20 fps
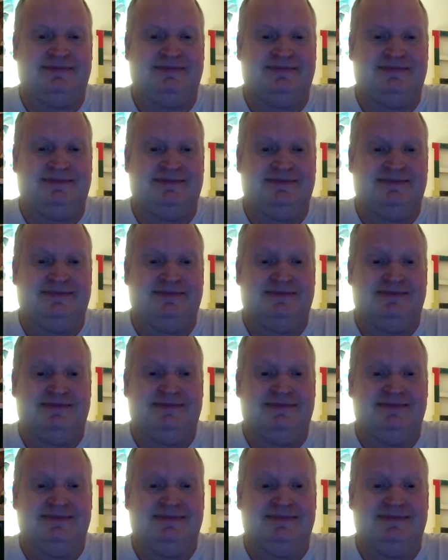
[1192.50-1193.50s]

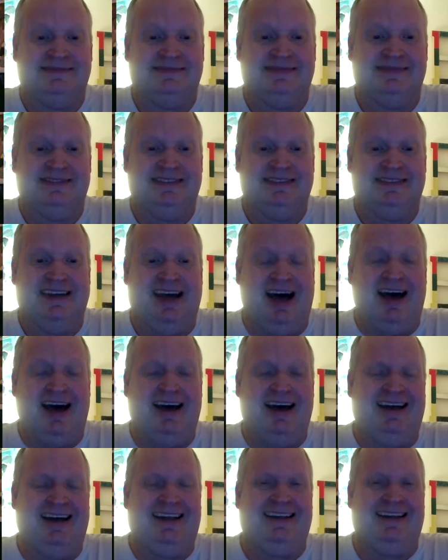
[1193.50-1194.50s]

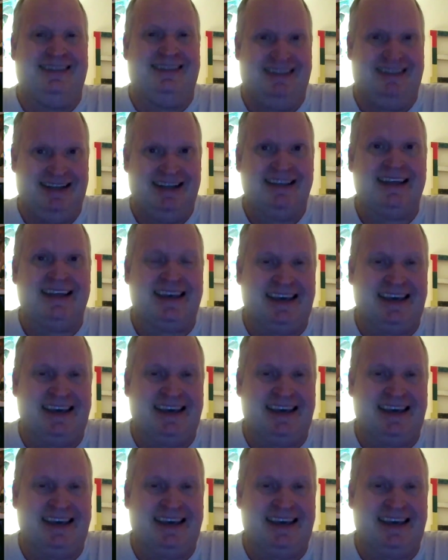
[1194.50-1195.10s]
[no speech]